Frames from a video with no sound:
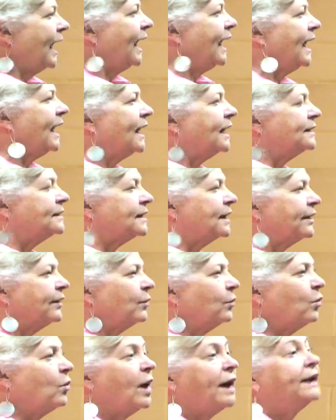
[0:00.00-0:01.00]
and
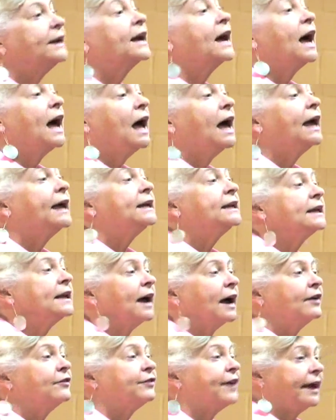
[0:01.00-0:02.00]
what kind
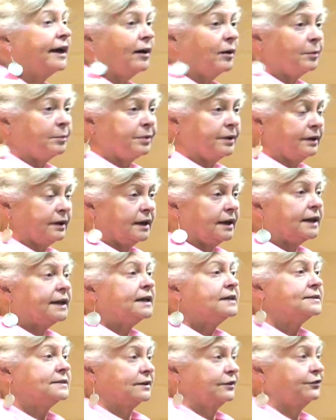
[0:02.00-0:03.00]
of help
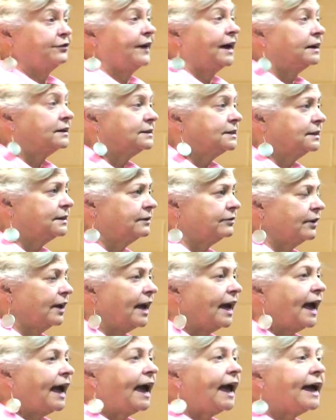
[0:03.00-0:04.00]
is effective
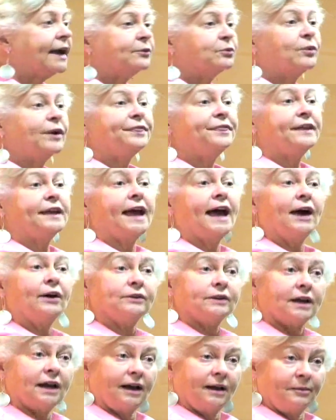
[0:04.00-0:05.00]
and what the
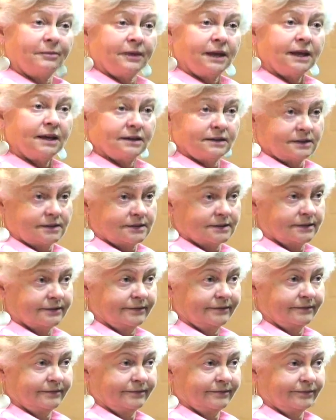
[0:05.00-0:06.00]
outcome is.
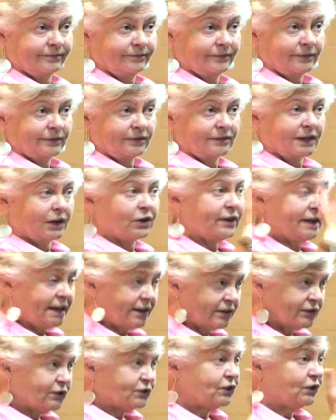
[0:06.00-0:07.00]
There
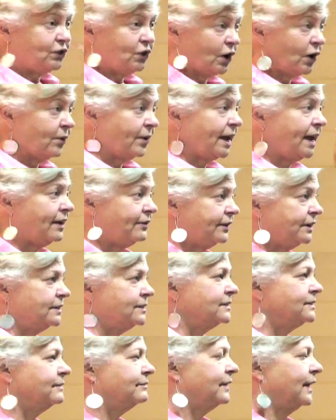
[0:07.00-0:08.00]
is no
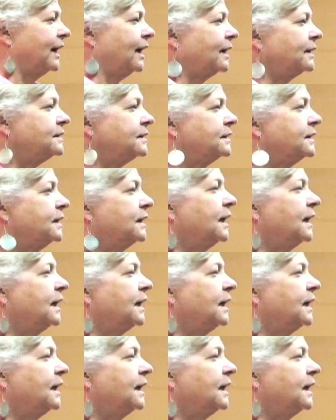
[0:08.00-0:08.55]
evidence of that.